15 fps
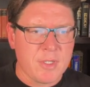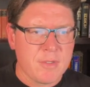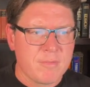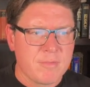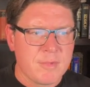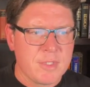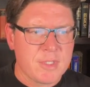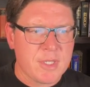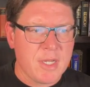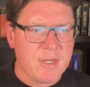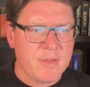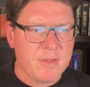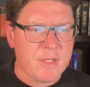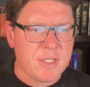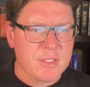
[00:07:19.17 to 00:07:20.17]
these
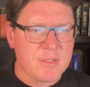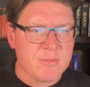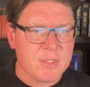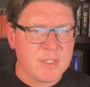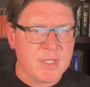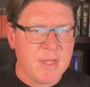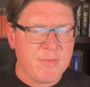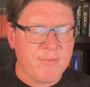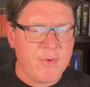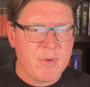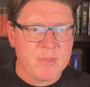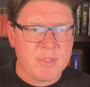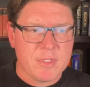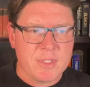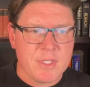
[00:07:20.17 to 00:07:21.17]
kind of things. We just have
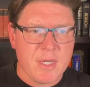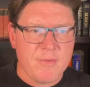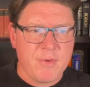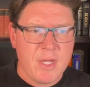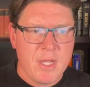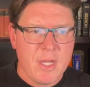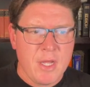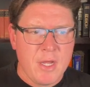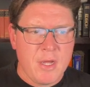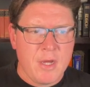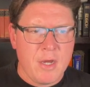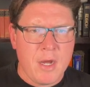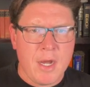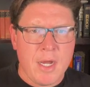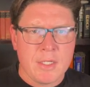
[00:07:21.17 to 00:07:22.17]
fun with this stuff.
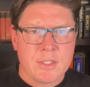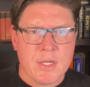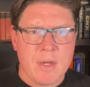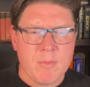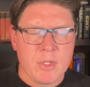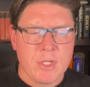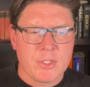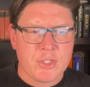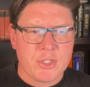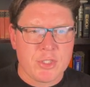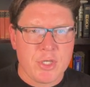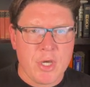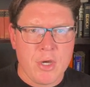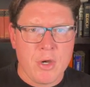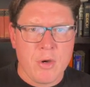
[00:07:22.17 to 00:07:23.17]
All right, so I'm going to let you
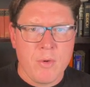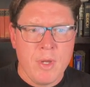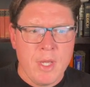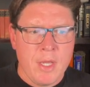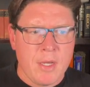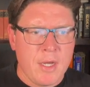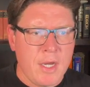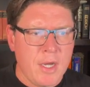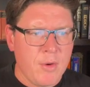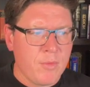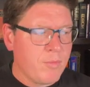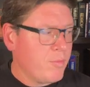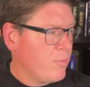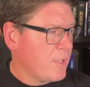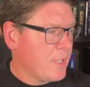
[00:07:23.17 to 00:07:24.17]
go.
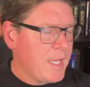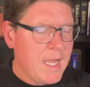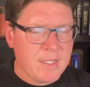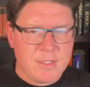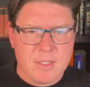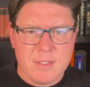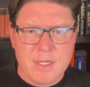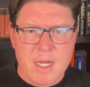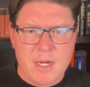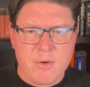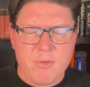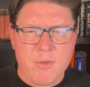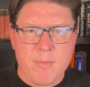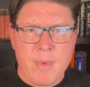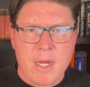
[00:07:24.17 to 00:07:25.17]
The cats didn't knock
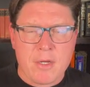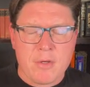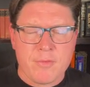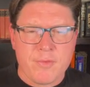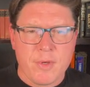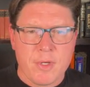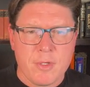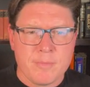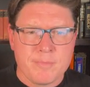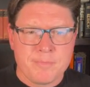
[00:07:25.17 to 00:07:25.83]
over the microphone.